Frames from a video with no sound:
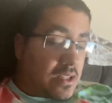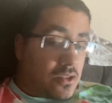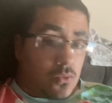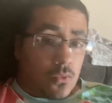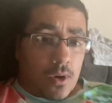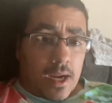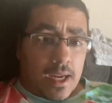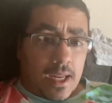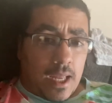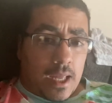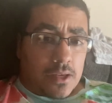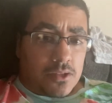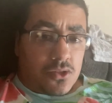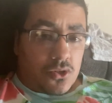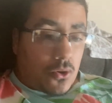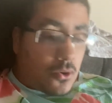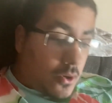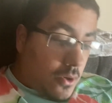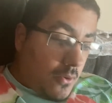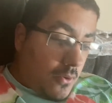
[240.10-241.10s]
where I kind of
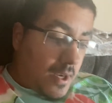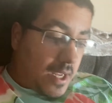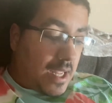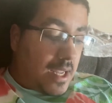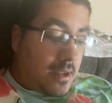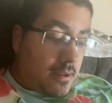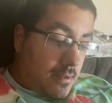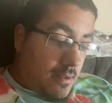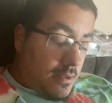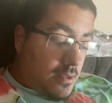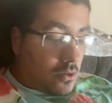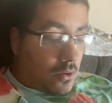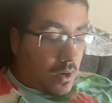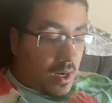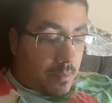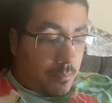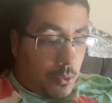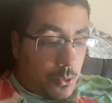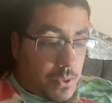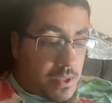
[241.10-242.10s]
started going, okay, I
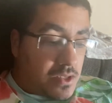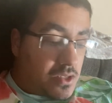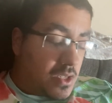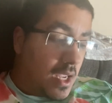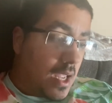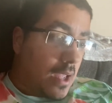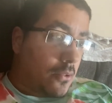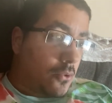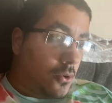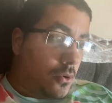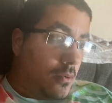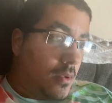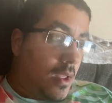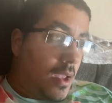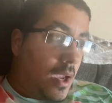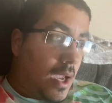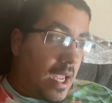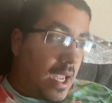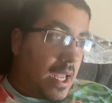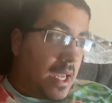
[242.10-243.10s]
could put these together.
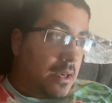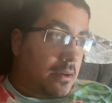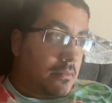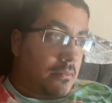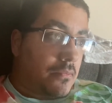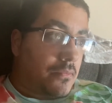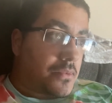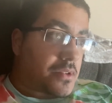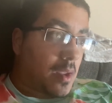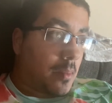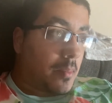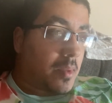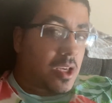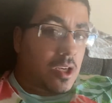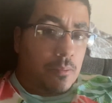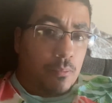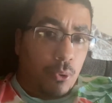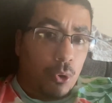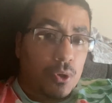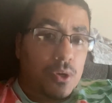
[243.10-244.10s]
I had something to
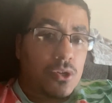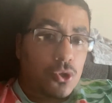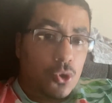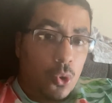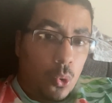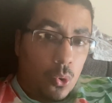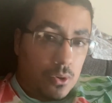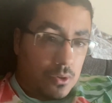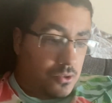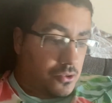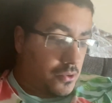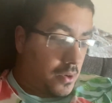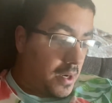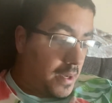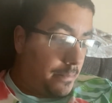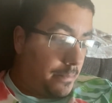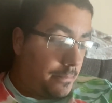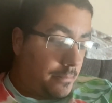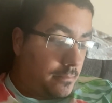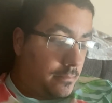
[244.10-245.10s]
put it towards,
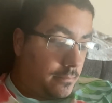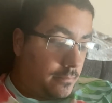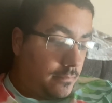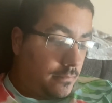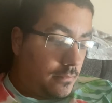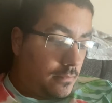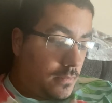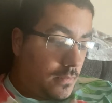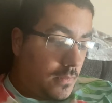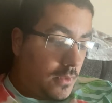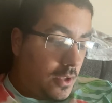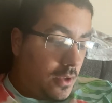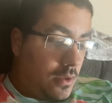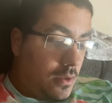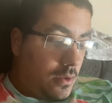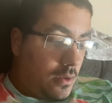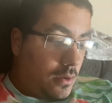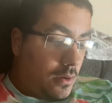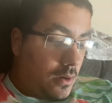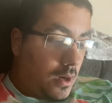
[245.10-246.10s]
right?
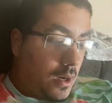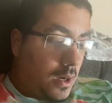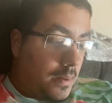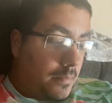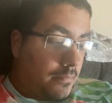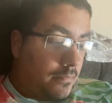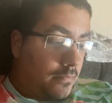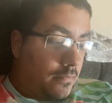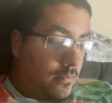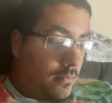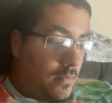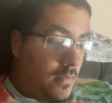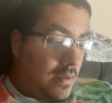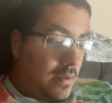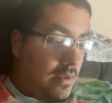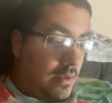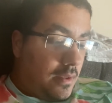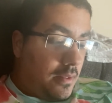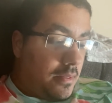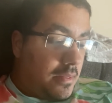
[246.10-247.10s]

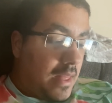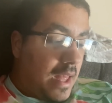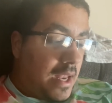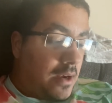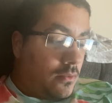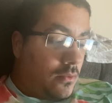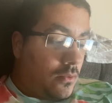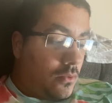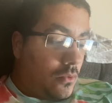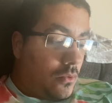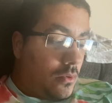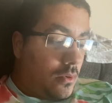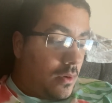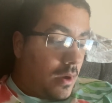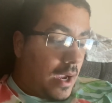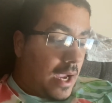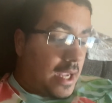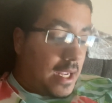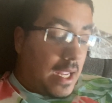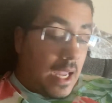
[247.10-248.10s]
Then
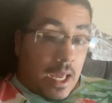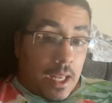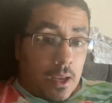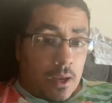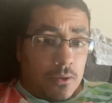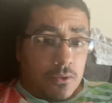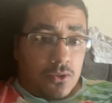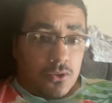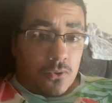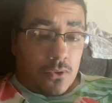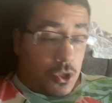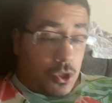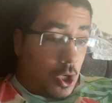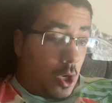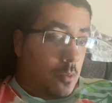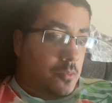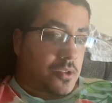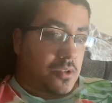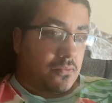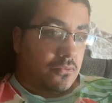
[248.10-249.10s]
I got onto the
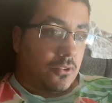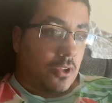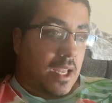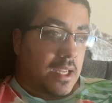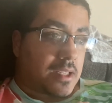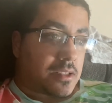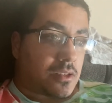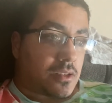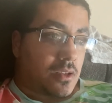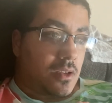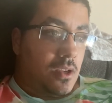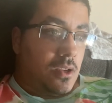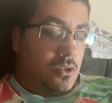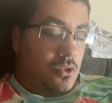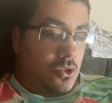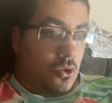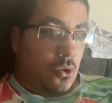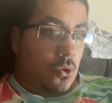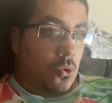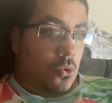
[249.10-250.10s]
sharps and flats.
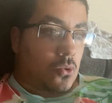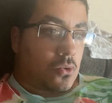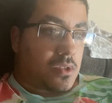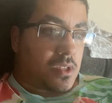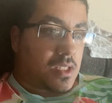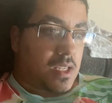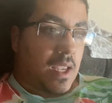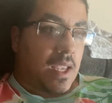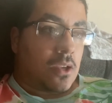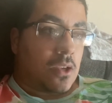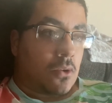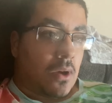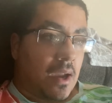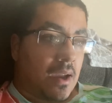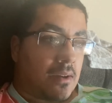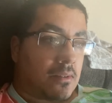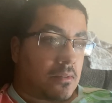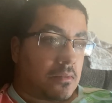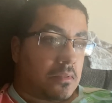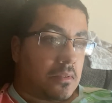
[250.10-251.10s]
So say you
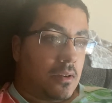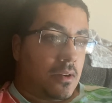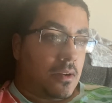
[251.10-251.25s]
have